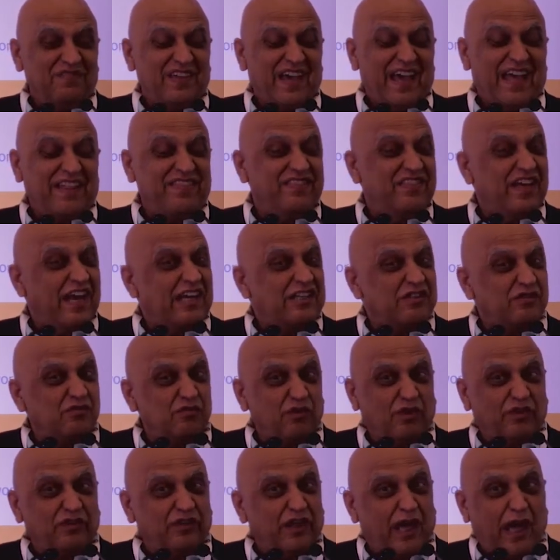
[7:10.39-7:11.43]
And that's
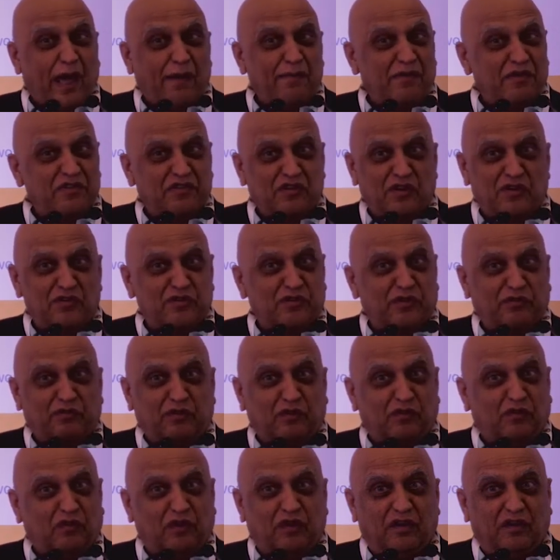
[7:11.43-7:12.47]
what the Amazons of
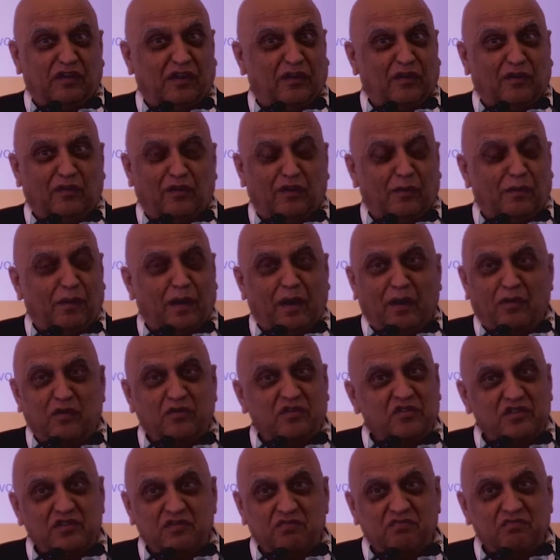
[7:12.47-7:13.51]
the world are all
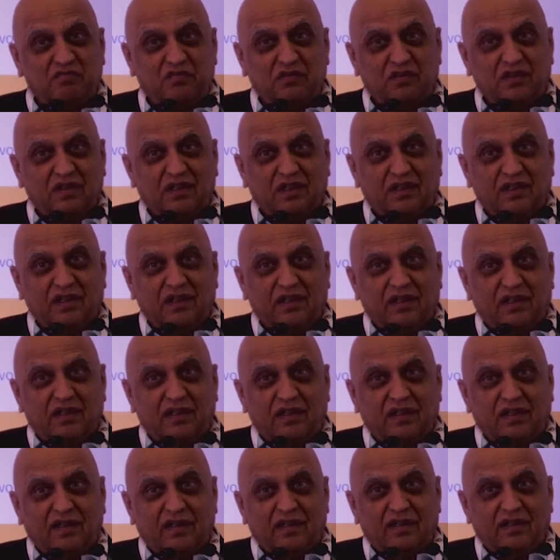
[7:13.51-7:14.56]
about.
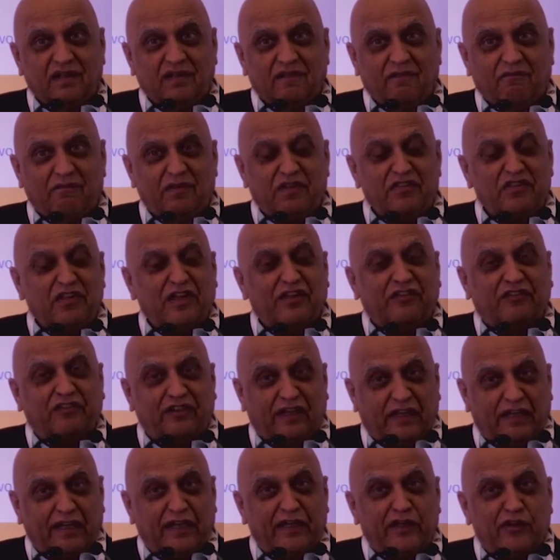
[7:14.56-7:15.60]
When they're
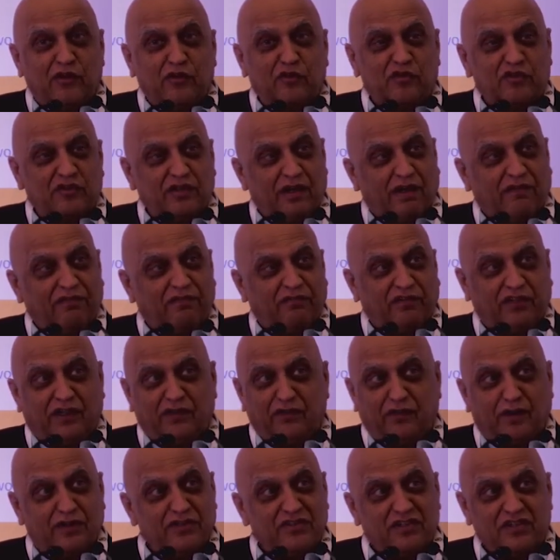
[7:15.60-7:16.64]
selling you stuff, they're
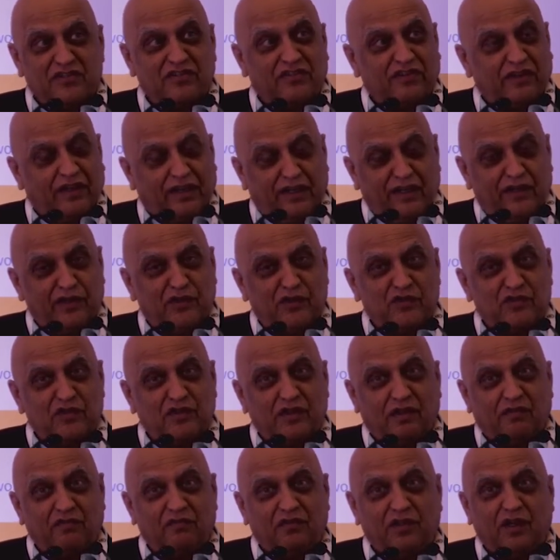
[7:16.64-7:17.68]
not just selling you
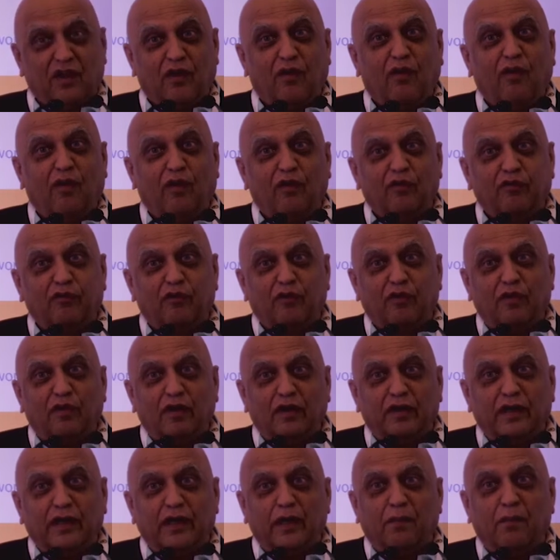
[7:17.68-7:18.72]
stuff, they're also
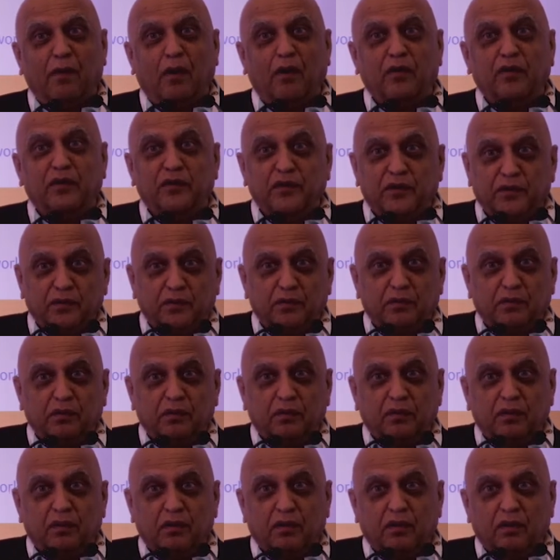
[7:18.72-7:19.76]
learning about you.
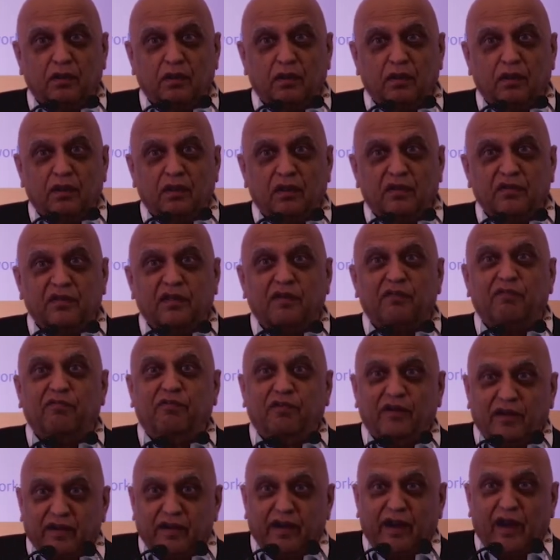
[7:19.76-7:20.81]
They're
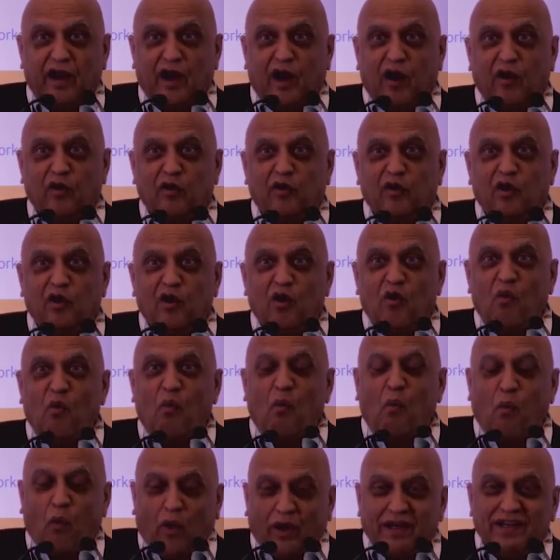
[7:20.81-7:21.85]
figuring out,
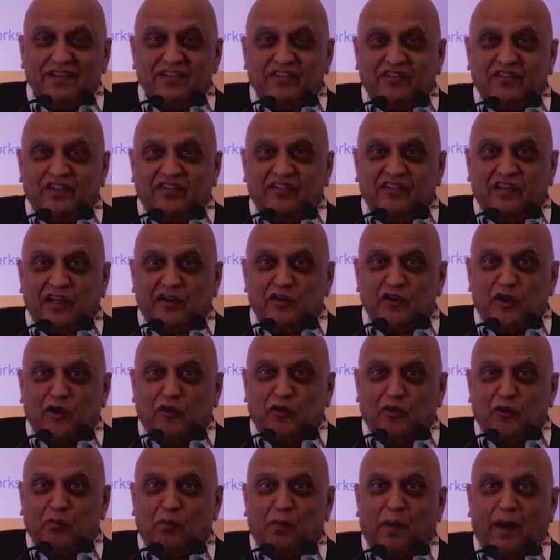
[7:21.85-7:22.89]
what is it that you're
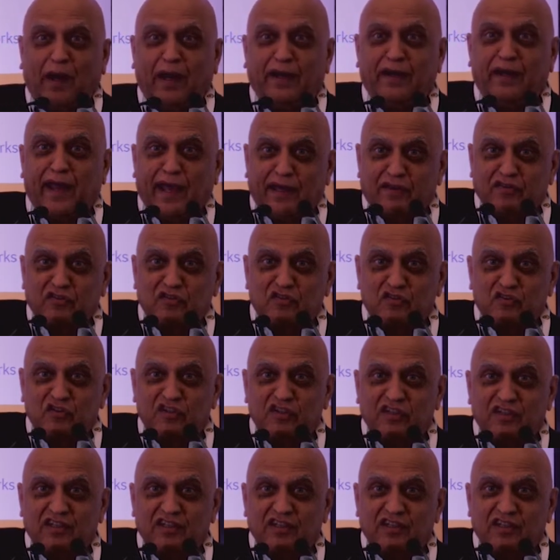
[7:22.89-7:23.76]
going to buy next?